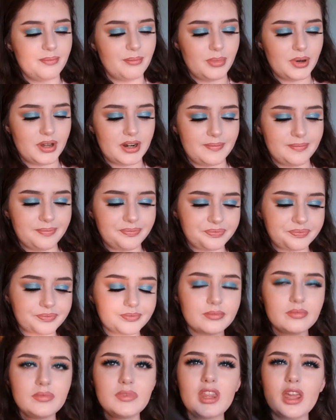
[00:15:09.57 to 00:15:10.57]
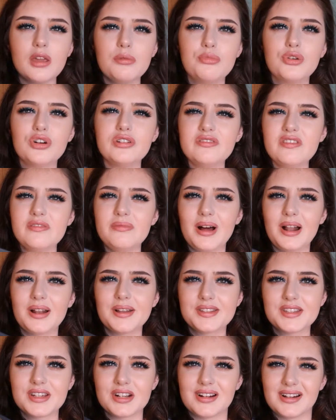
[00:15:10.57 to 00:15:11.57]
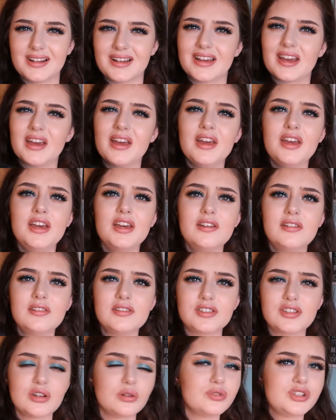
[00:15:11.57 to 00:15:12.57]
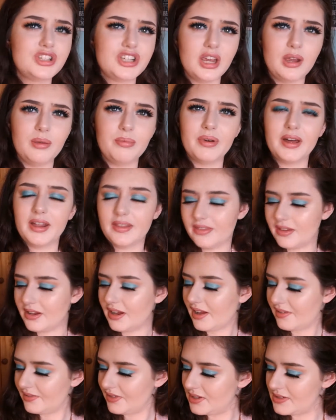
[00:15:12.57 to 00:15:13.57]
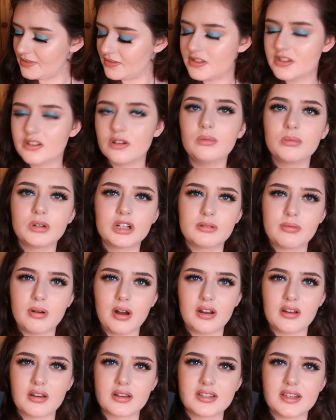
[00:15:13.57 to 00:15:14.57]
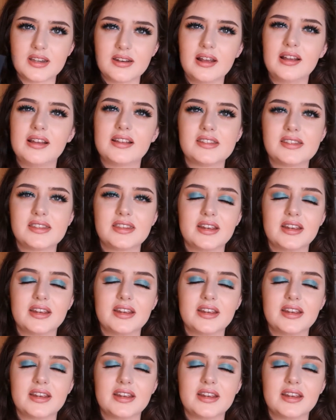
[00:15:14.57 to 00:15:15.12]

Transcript: But Morphe palettes are like so cheap, and they have so much product in it.